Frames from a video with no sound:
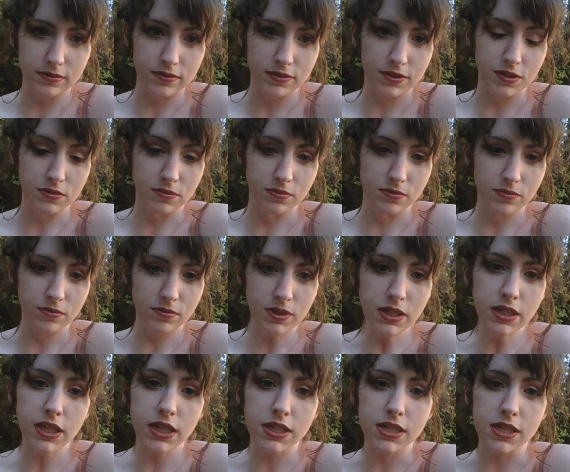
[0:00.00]
So we
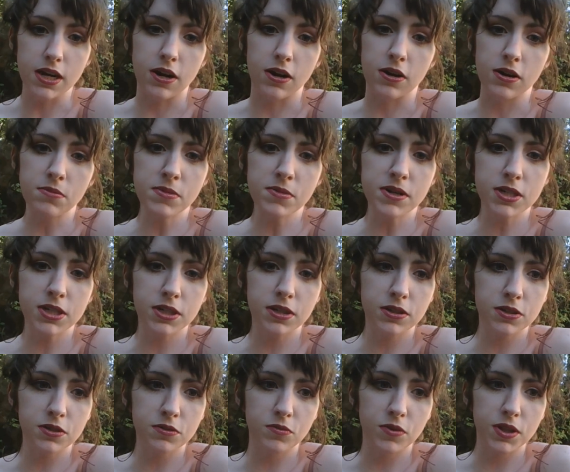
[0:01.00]
need to arm our
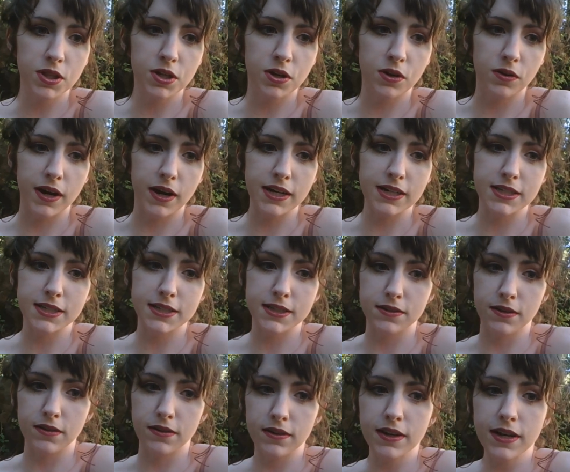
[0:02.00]
children with correct and
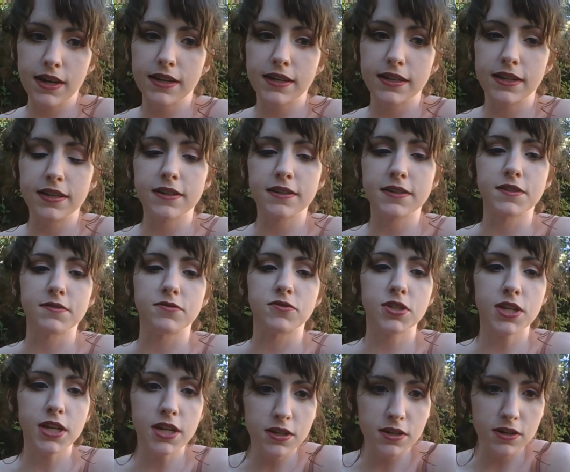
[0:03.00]
solid ideas of
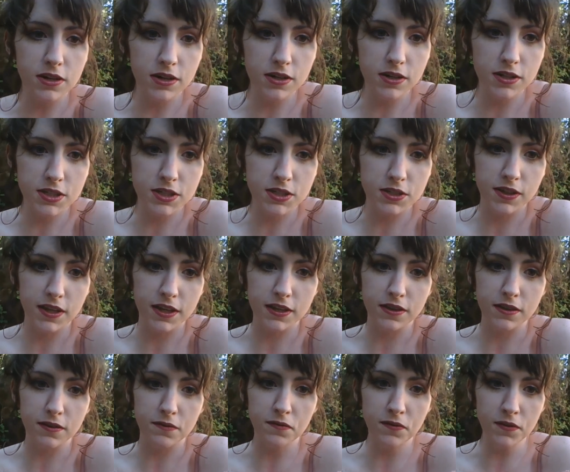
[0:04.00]
gender so that
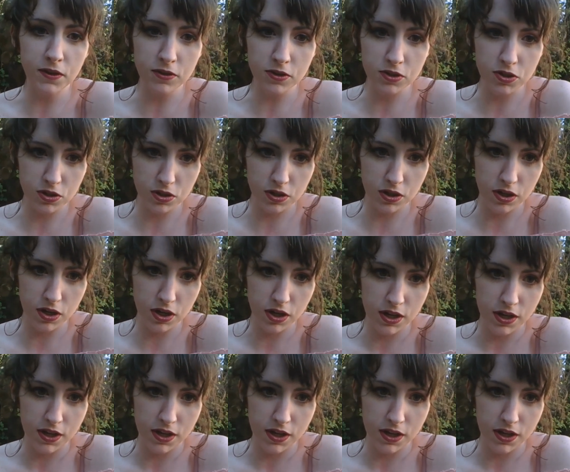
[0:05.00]
in the future